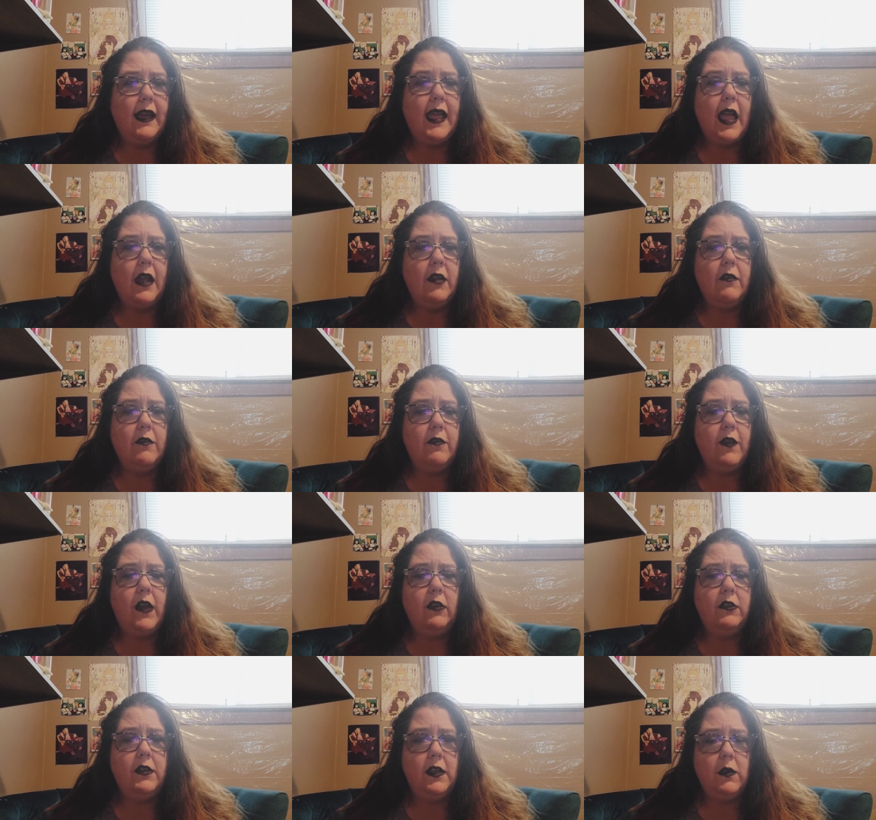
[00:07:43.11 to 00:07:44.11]
kind of
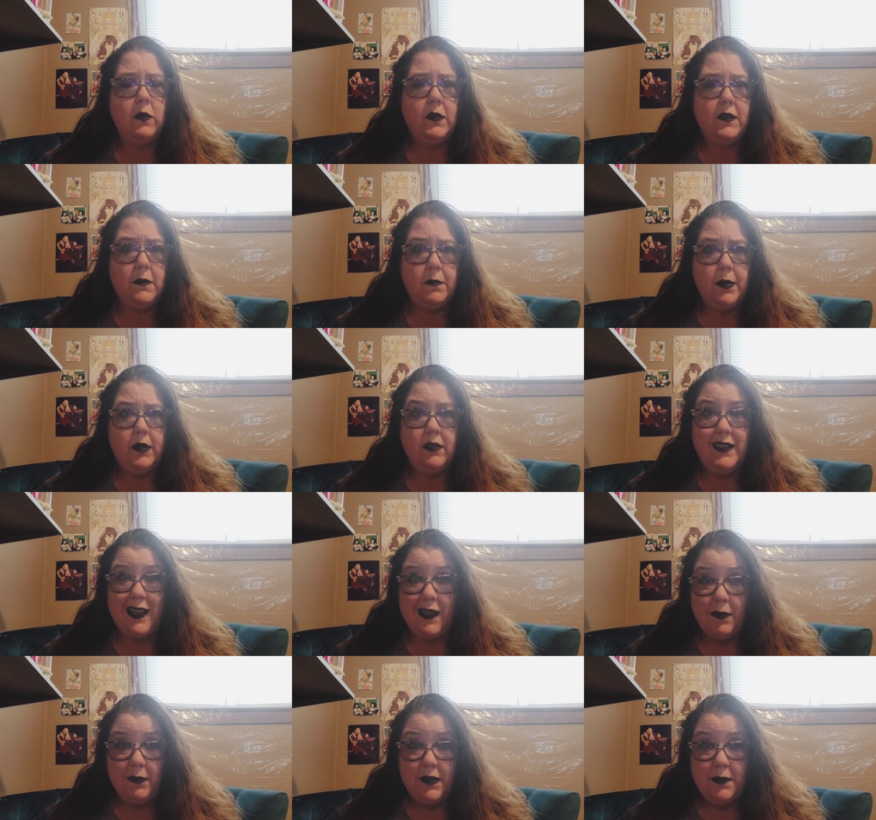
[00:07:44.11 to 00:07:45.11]
felt it was built
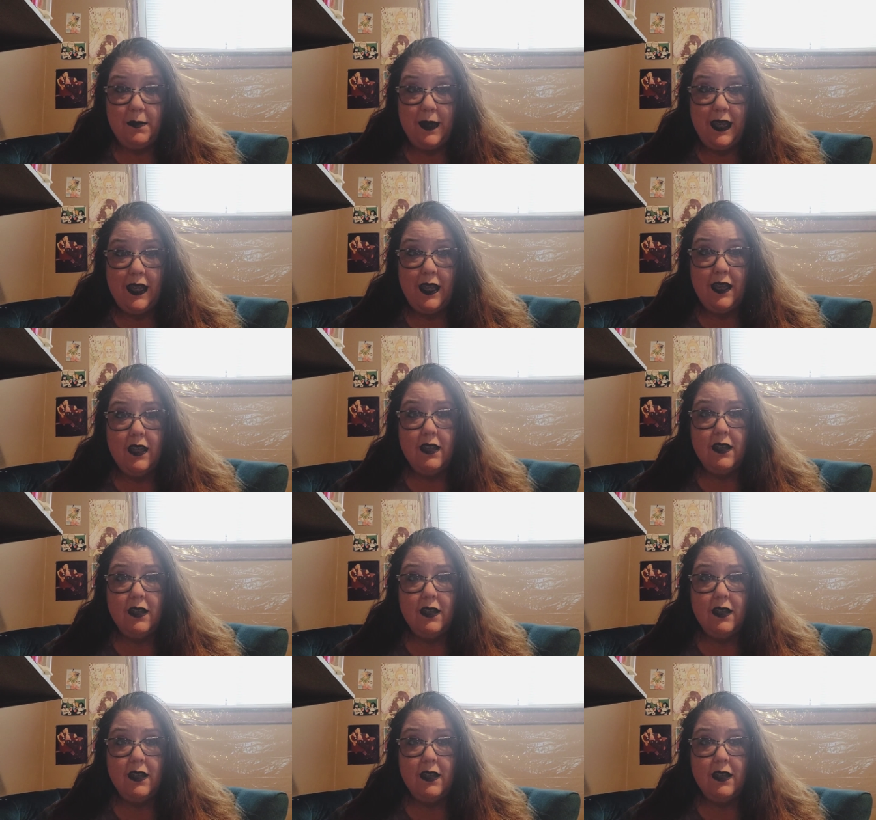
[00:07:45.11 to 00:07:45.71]
up to be,